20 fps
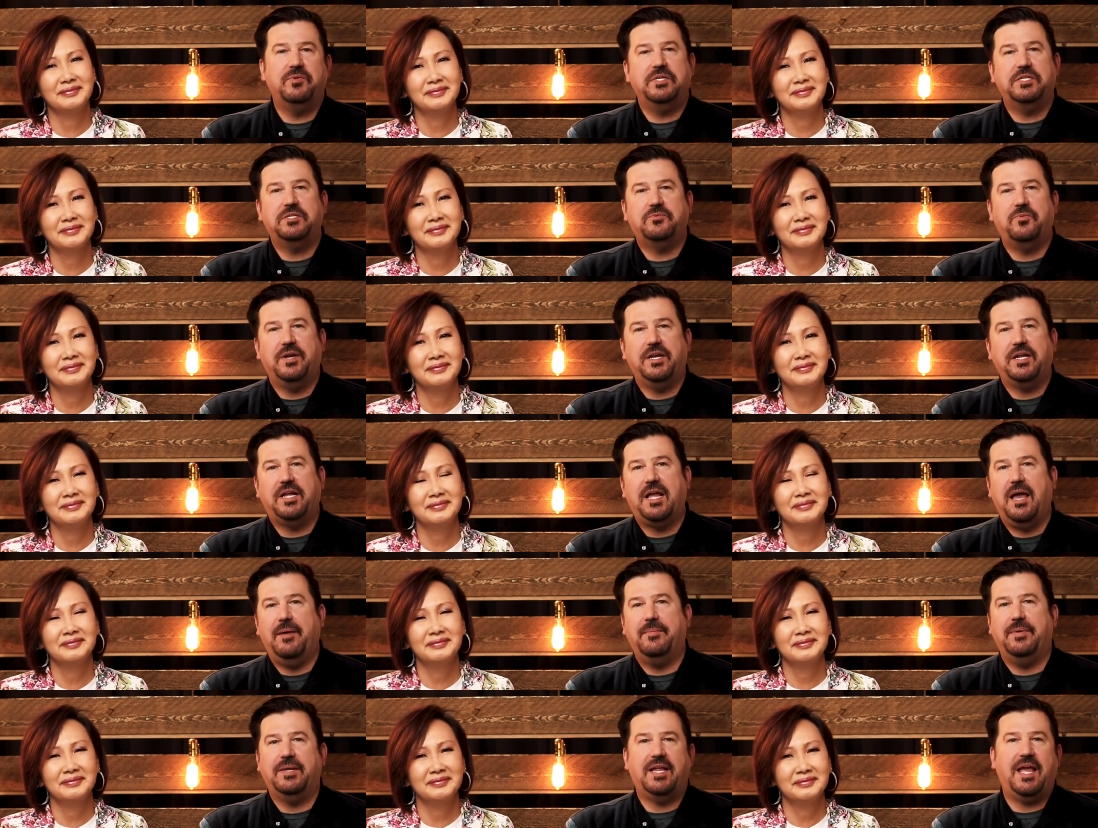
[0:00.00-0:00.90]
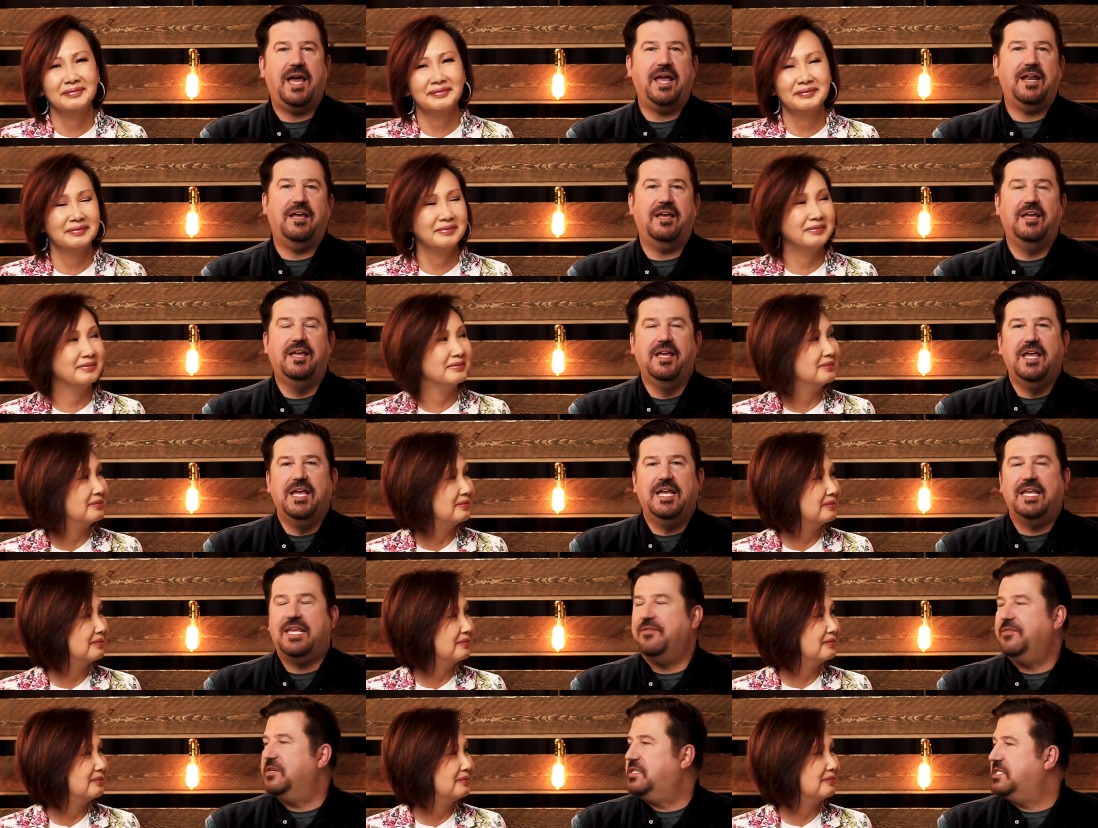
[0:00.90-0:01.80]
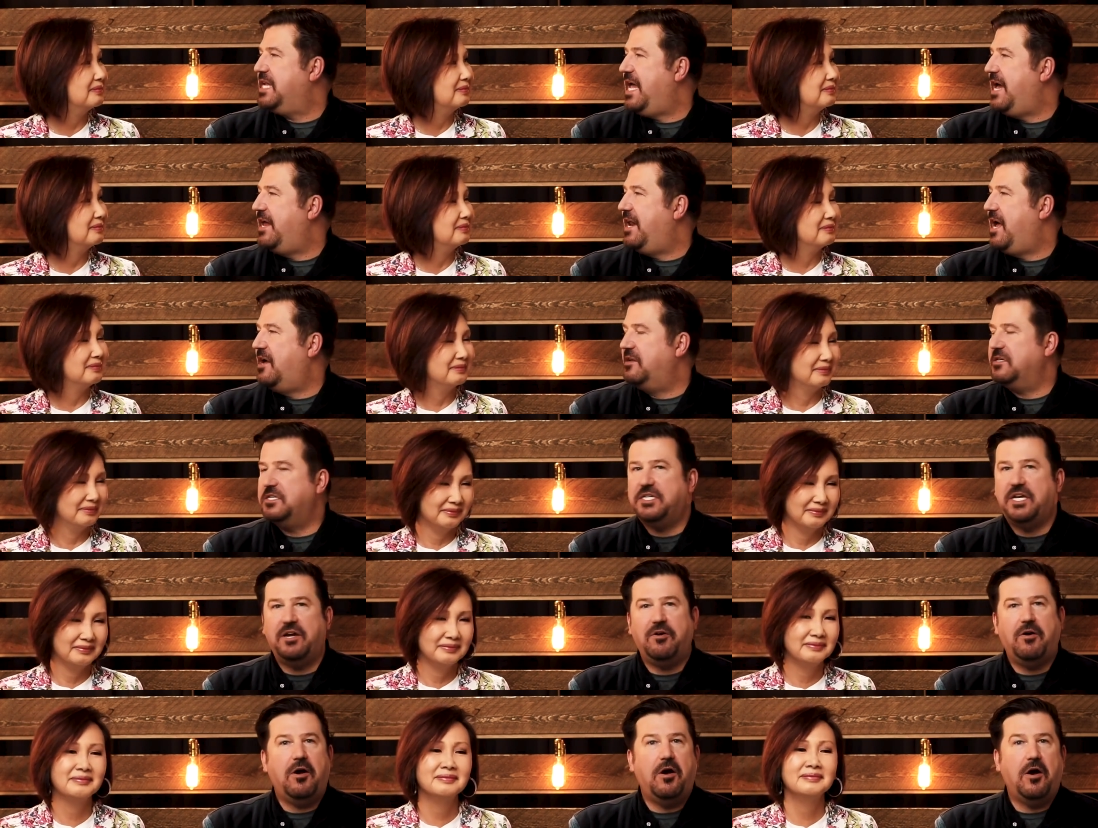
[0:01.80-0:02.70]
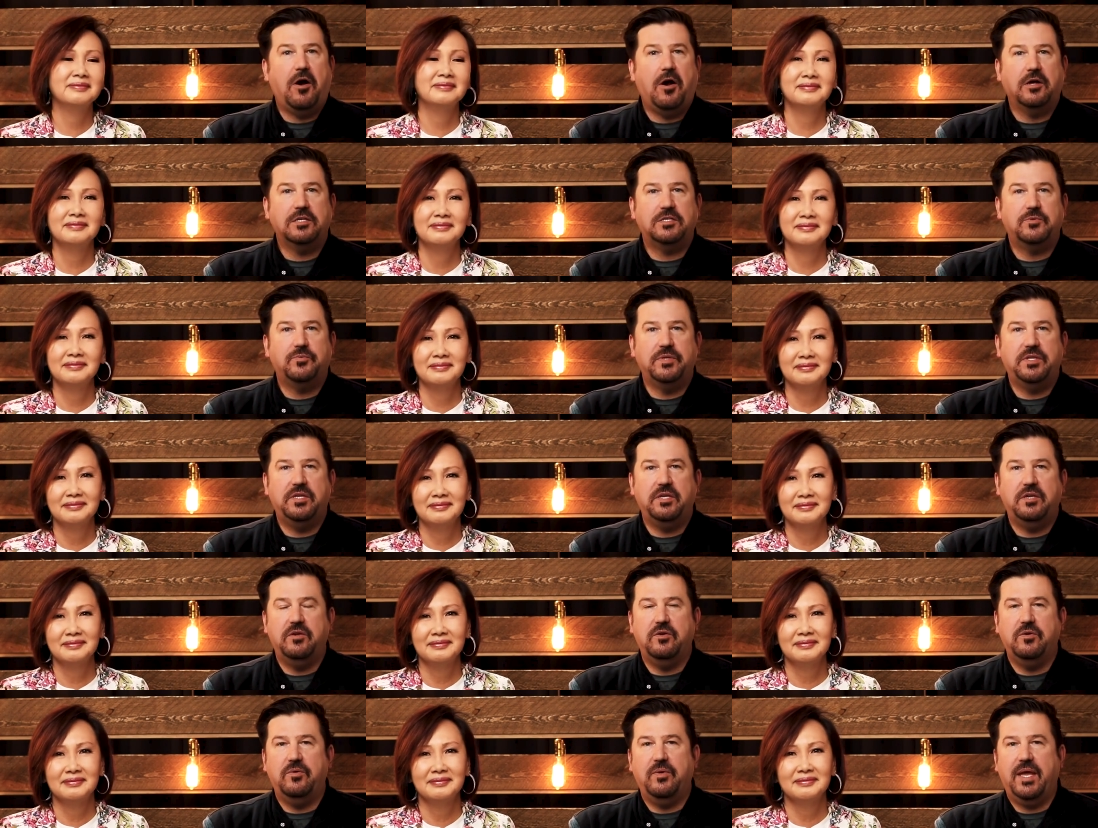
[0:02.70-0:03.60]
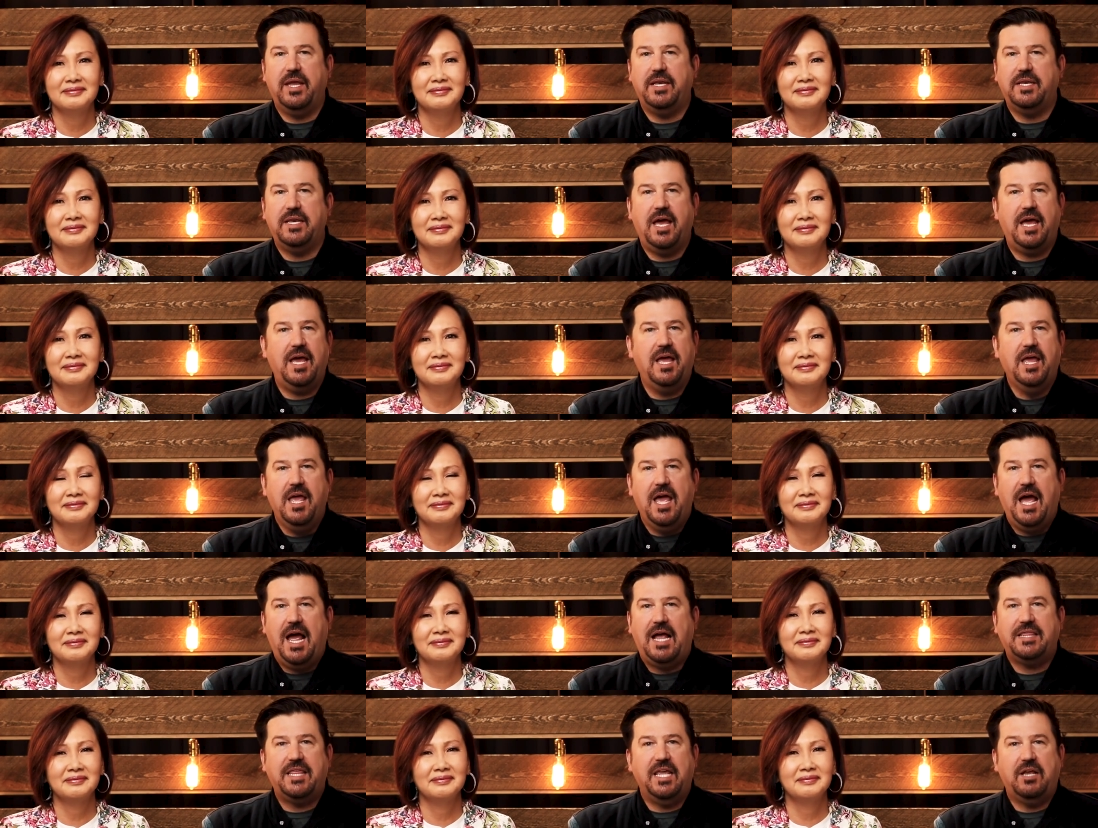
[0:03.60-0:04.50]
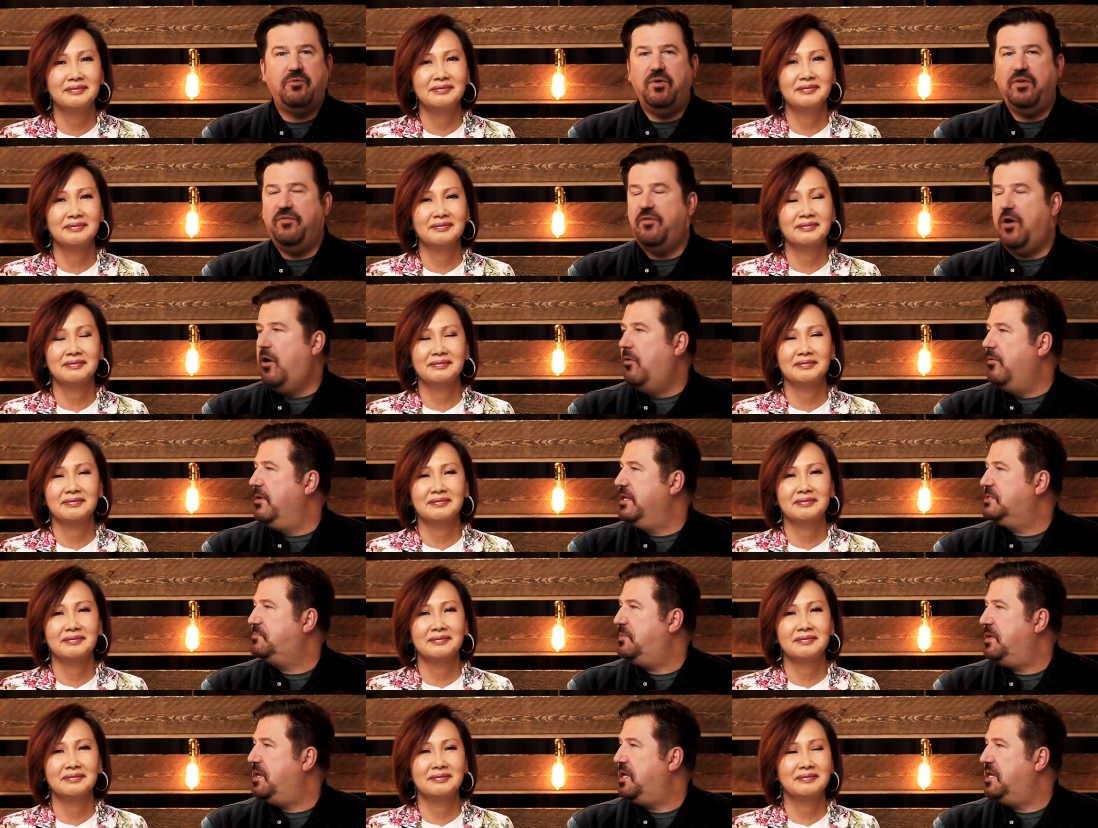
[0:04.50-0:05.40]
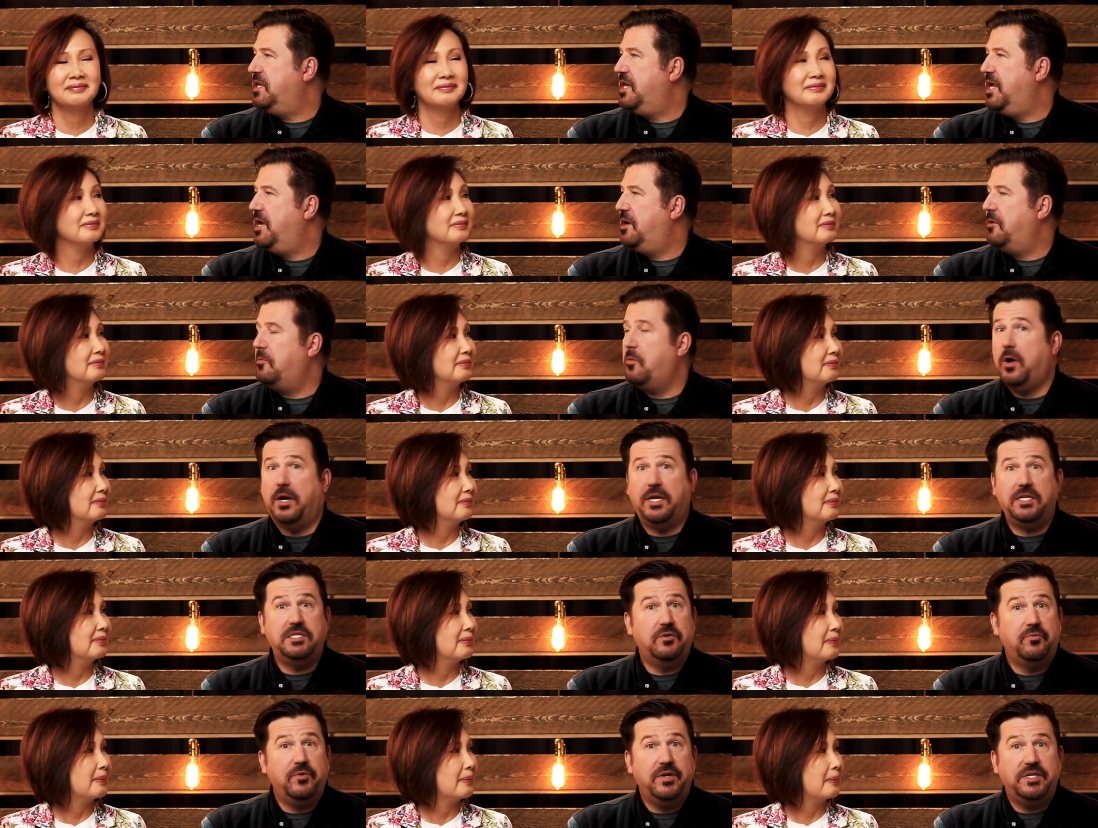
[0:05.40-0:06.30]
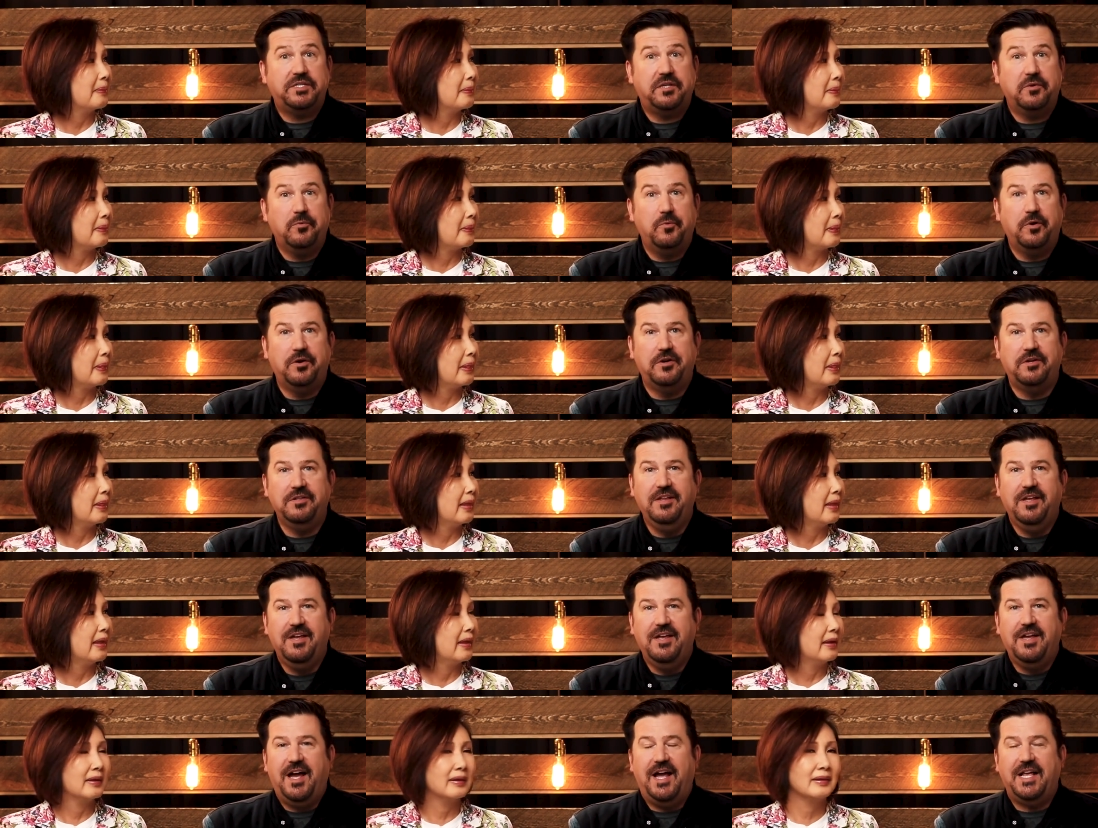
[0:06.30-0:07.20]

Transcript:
Speaker 1: We just wanted to come and kind of give a shout out and share our hearts with you. And uh, I think we've always been uh, wanting to reach the world.